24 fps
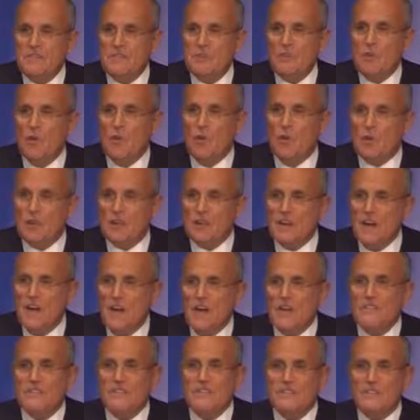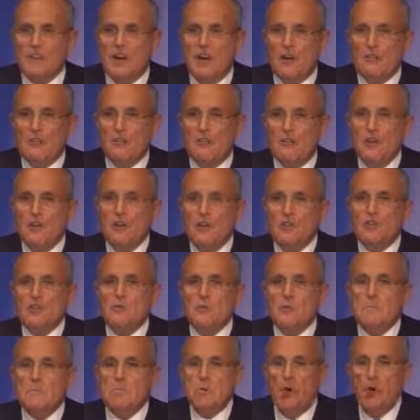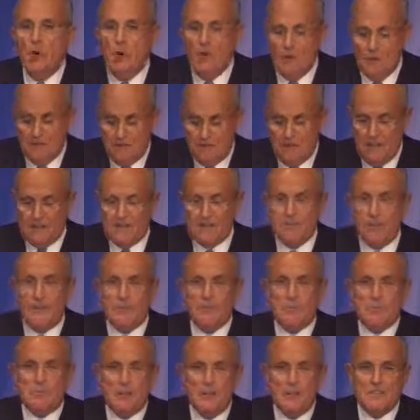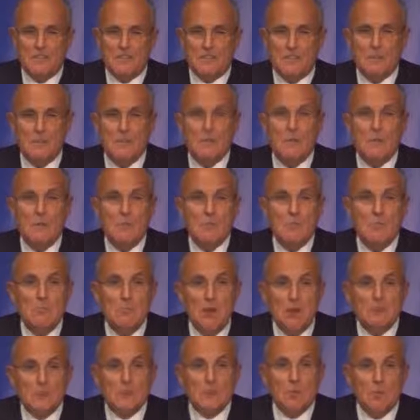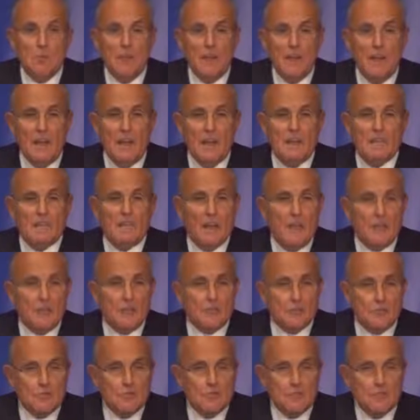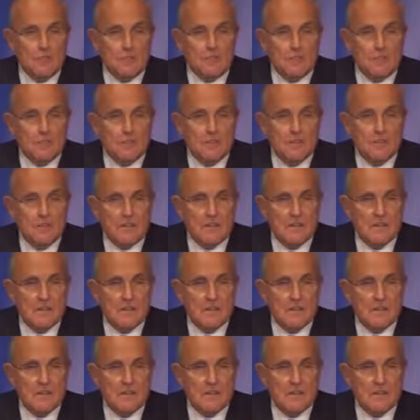to organize itself to impose this on the president, much the way Ted Cruz